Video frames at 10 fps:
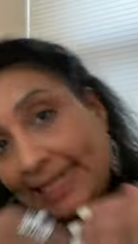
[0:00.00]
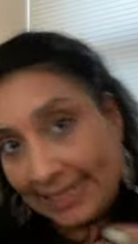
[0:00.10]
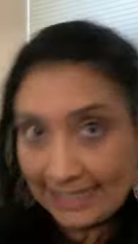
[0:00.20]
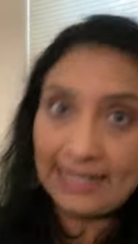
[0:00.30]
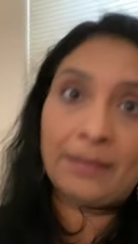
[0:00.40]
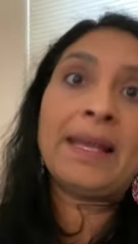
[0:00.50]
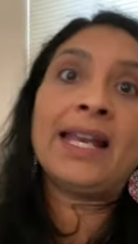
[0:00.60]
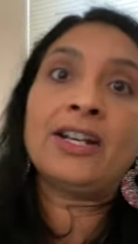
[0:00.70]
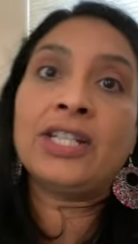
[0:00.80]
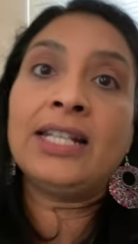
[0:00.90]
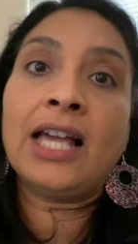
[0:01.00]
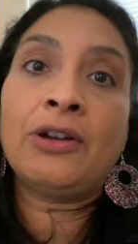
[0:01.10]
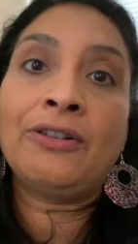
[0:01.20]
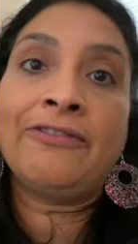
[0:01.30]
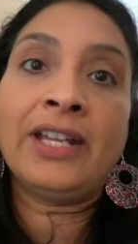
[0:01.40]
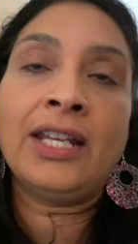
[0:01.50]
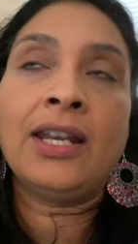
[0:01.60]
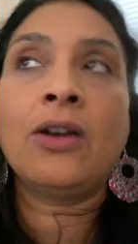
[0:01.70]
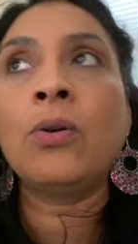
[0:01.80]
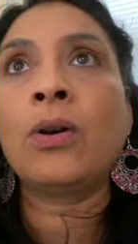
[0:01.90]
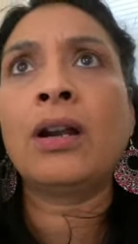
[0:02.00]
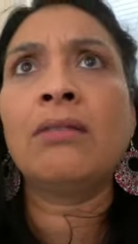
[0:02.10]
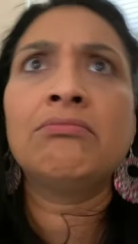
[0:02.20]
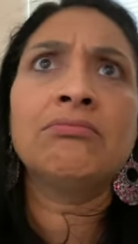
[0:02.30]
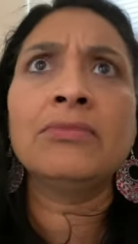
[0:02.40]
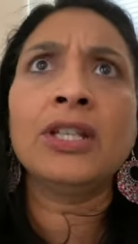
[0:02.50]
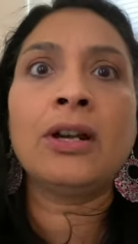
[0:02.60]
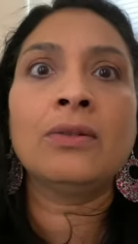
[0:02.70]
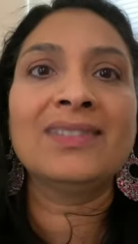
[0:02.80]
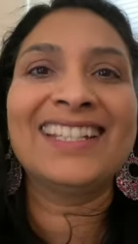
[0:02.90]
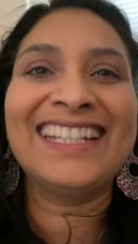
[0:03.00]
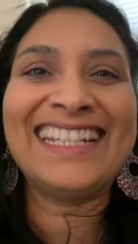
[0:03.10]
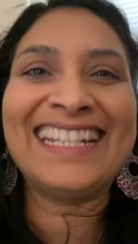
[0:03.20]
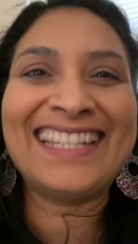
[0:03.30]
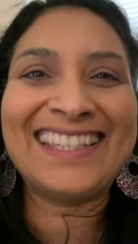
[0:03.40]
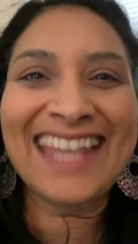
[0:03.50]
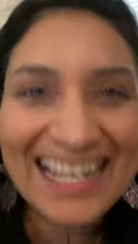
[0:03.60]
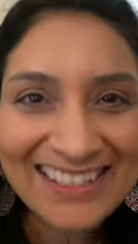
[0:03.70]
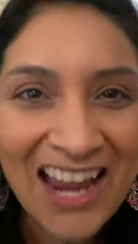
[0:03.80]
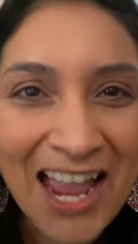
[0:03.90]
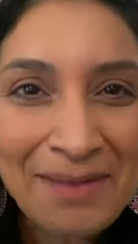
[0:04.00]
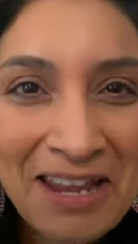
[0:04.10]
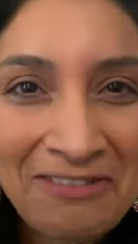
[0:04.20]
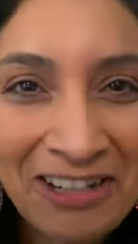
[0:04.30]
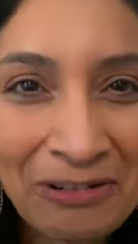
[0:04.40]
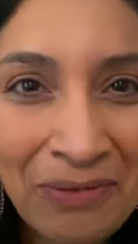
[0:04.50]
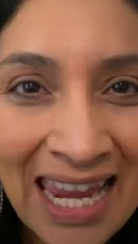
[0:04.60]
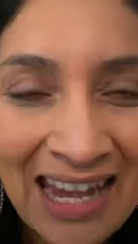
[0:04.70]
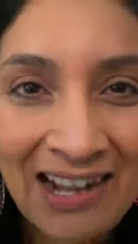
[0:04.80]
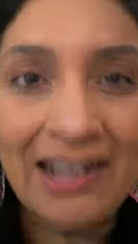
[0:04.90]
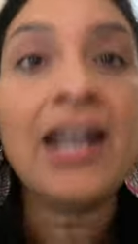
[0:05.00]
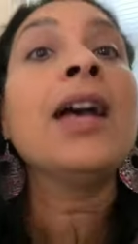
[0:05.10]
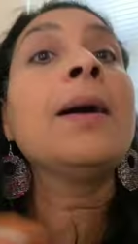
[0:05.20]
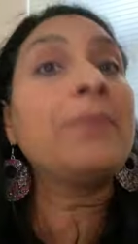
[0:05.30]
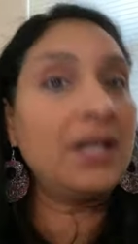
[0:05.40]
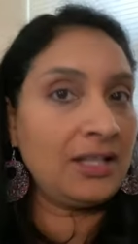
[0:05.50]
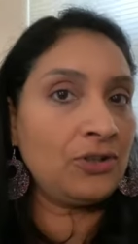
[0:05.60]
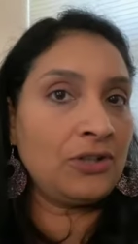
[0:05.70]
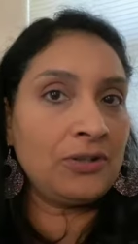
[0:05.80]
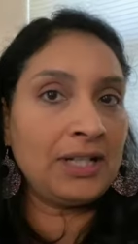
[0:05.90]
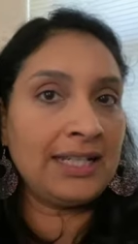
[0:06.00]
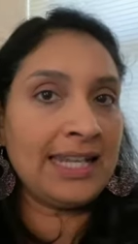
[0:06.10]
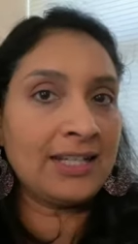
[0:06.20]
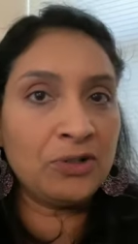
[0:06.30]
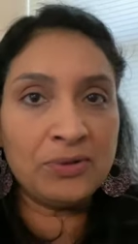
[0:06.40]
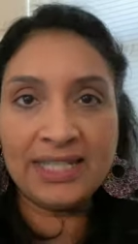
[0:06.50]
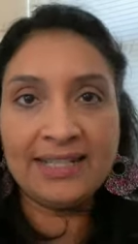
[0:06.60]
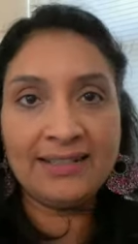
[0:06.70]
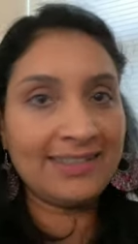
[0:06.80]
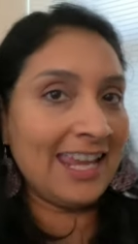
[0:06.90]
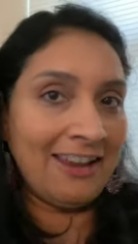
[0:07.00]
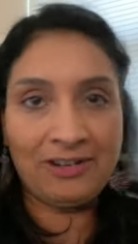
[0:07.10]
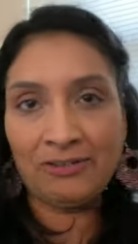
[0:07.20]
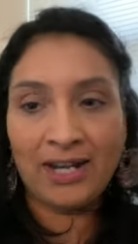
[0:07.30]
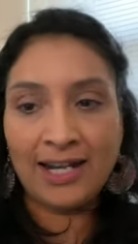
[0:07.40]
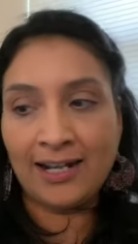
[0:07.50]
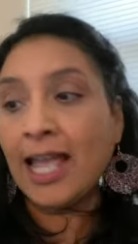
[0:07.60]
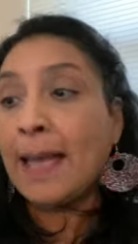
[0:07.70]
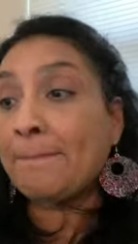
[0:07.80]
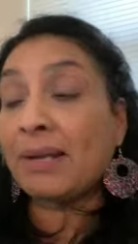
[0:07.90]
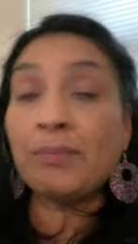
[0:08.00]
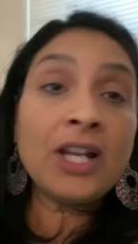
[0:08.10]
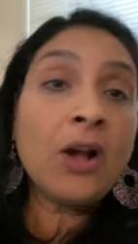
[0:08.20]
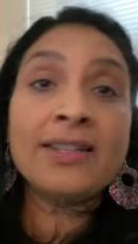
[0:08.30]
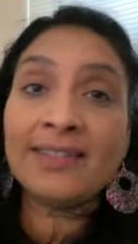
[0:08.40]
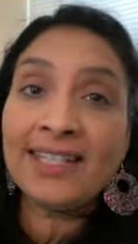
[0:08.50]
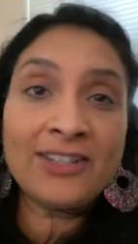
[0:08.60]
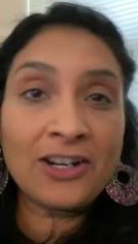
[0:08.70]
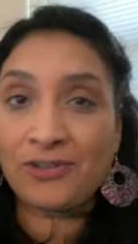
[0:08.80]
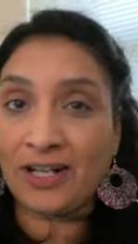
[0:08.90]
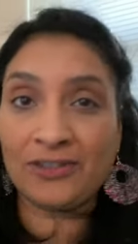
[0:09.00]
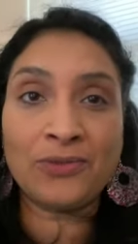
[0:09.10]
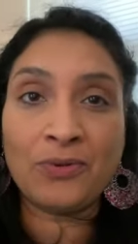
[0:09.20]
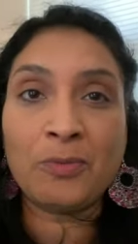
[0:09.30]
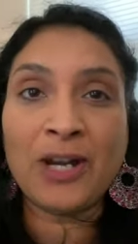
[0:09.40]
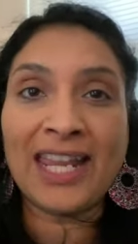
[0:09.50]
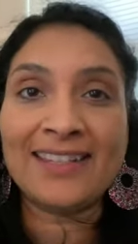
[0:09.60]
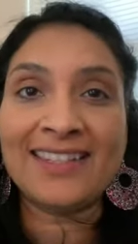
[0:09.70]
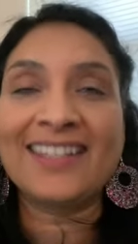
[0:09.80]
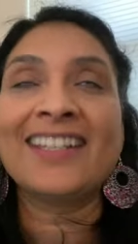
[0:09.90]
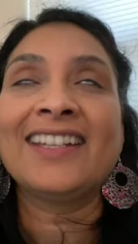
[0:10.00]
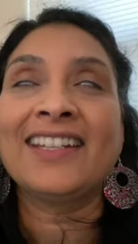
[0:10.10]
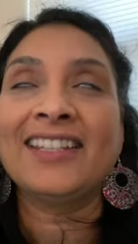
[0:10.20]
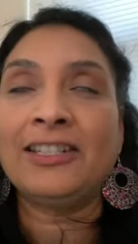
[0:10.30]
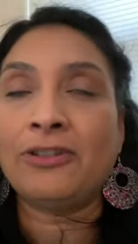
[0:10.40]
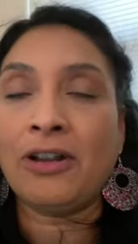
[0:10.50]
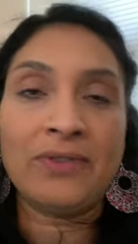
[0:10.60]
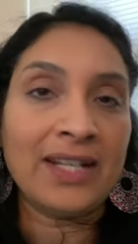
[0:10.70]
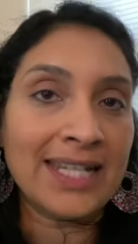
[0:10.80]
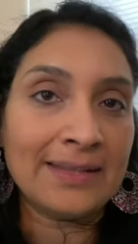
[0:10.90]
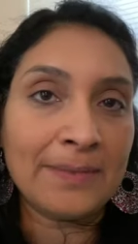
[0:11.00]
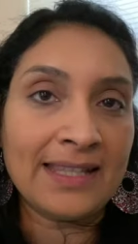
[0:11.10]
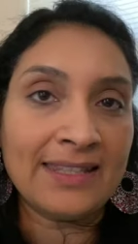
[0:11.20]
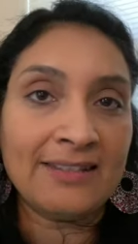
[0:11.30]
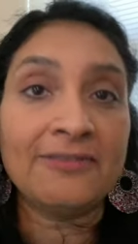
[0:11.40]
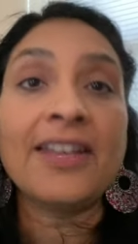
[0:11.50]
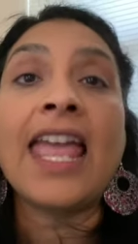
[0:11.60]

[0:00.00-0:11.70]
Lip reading: get a better deal out of it, or, you know, it's sale time everywhere. Pretty sure you can get good deals everywhere. But because these are drugstore brands, they're not very expensive